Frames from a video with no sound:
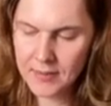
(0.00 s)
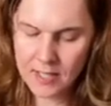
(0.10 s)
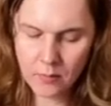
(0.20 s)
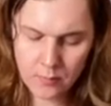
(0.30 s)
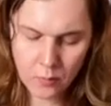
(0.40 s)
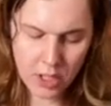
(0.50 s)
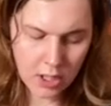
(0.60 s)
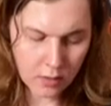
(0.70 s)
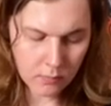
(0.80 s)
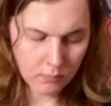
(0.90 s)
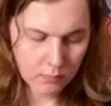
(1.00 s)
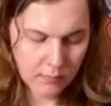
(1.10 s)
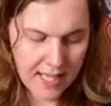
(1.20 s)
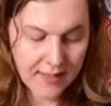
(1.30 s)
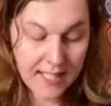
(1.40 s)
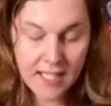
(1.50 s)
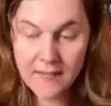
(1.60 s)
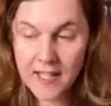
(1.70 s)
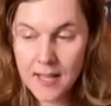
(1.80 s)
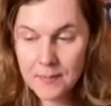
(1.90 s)
Can I get one more? Ooh, and the King
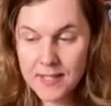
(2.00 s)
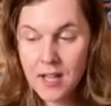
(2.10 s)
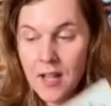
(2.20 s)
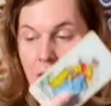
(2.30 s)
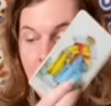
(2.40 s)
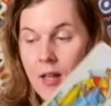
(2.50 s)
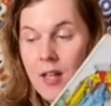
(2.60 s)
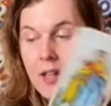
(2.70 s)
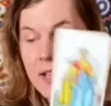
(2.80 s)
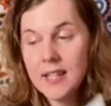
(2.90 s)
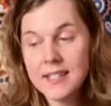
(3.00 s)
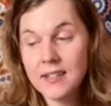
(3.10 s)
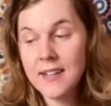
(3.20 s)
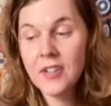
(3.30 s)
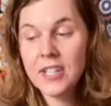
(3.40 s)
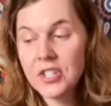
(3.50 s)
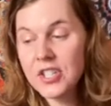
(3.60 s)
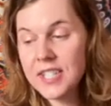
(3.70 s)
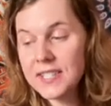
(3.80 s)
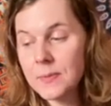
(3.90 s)
of Cups. It's lover
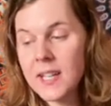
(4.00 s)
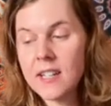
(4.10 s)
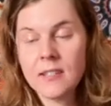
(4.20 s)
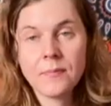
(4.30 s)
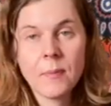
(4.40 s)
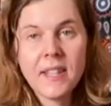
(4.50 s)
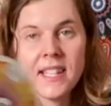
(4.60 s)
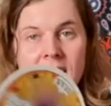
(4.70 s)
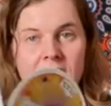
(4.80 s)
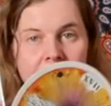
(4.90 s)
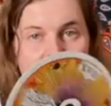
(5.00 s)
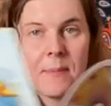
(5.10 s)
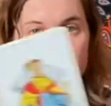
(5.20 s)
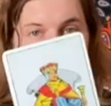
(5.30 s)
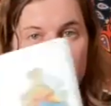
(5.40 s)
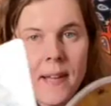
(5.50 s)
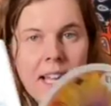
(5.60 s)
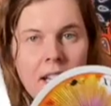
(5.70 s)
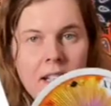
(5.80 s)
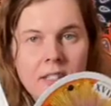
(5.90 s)
energy as well. But the King of Cups is all
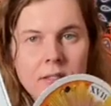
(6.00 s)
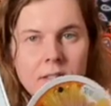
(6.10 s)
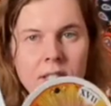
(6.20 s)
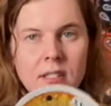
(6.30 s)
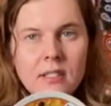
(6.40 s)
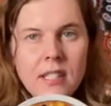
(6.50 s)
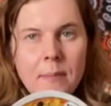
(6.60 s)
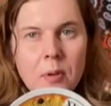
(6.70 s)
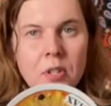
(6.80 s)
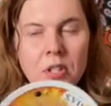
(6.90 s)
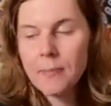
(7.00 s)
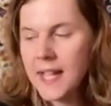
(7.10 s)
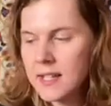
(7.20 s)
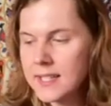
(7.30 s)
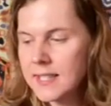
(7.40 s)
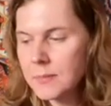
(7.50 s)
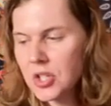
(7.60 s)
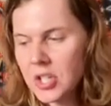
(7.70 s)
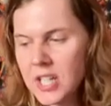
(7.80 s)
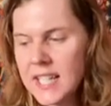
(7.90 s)
about emotional balance and
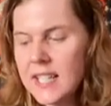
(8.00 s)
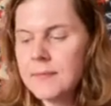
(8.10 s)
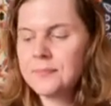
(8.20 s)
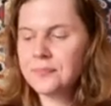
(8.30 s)
maturity.